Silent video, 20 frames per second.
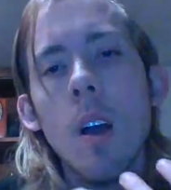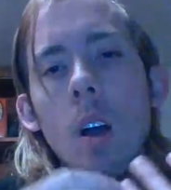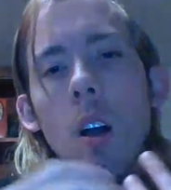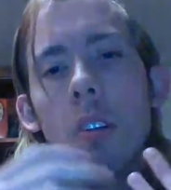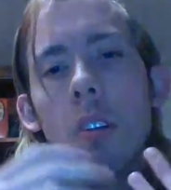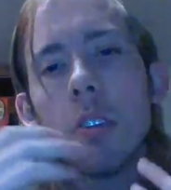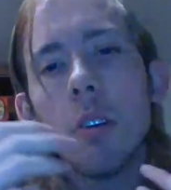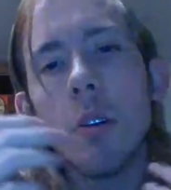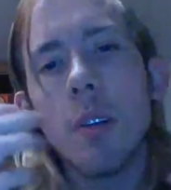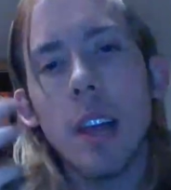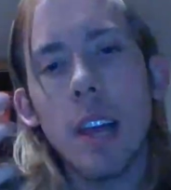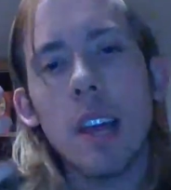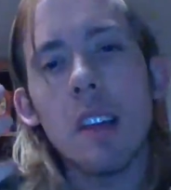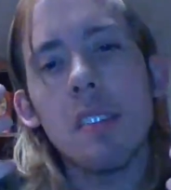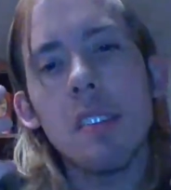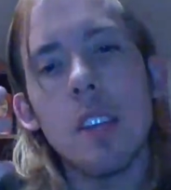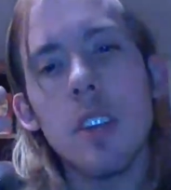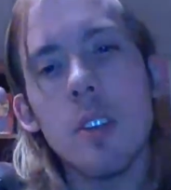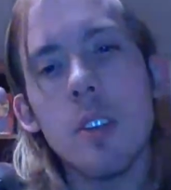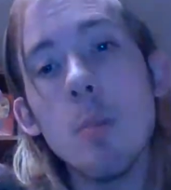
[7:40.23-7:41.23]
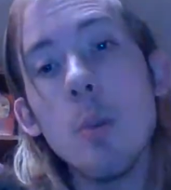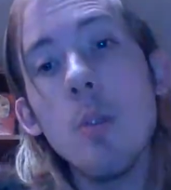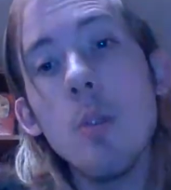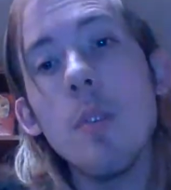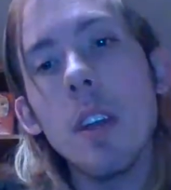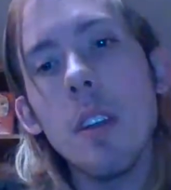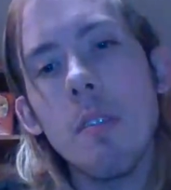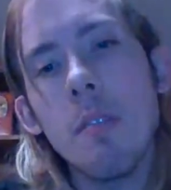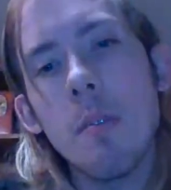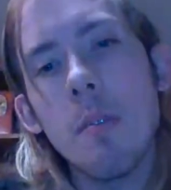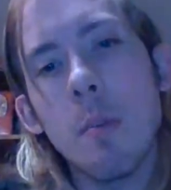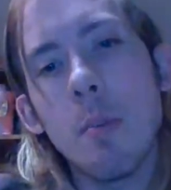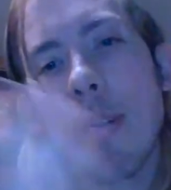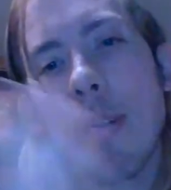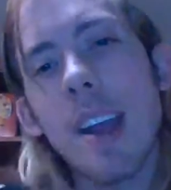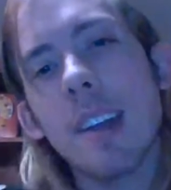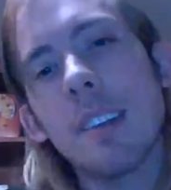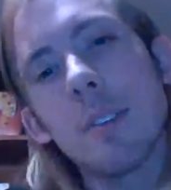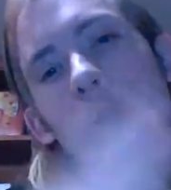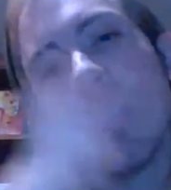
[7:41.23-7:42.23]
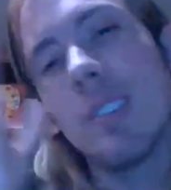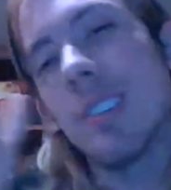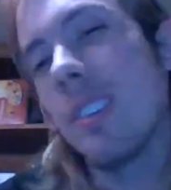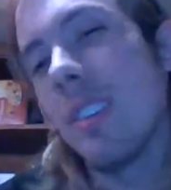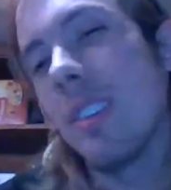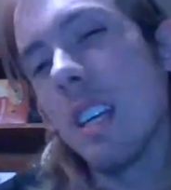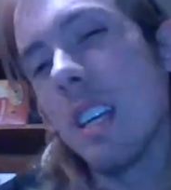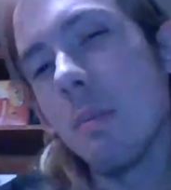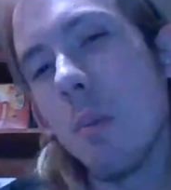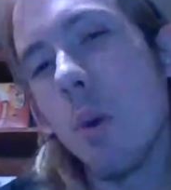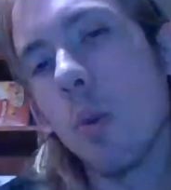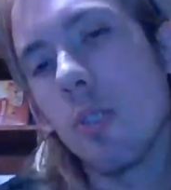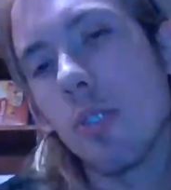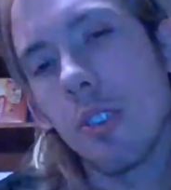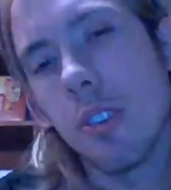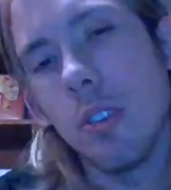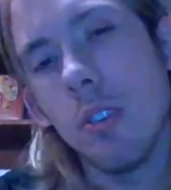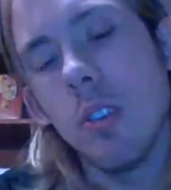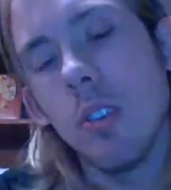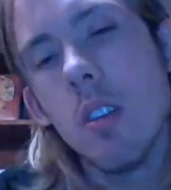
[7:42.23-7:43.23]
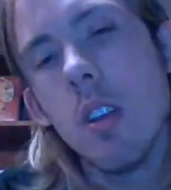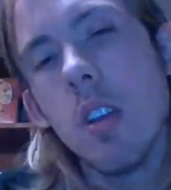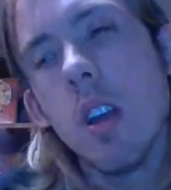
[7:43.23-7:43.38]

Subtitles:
So like I said, you're moving from the practical into the emotional.